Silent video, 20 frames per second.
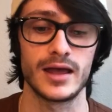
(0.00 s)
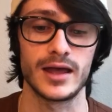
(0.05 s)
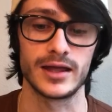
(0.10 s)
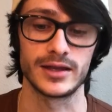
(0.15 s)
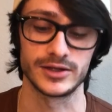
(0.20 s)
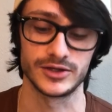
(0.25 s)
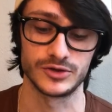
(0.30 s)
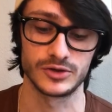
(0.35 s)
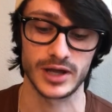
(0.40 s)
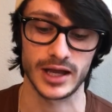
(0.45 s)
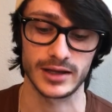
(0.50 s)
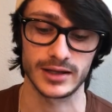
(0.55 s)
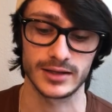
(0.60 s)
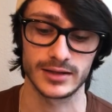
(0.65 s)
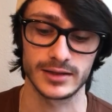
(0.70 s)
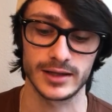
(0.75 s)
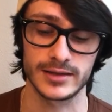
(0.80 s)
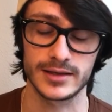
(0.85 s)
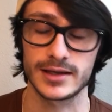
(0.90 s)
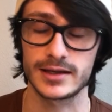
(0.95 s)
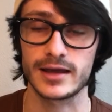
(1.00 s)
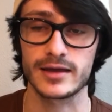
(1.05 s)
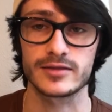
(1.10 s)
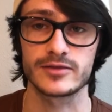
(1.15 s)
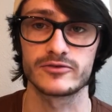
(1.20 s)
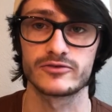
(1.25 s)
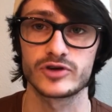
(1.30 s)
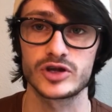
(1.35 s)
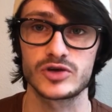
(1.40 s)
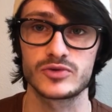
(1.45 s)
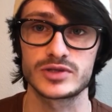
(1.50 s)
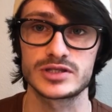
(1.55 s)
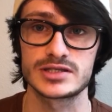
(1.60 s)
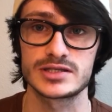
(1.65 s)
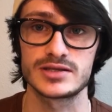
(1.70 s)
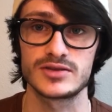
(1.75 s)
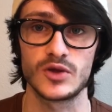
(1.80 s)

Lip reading: and you kind of like connect the frequency.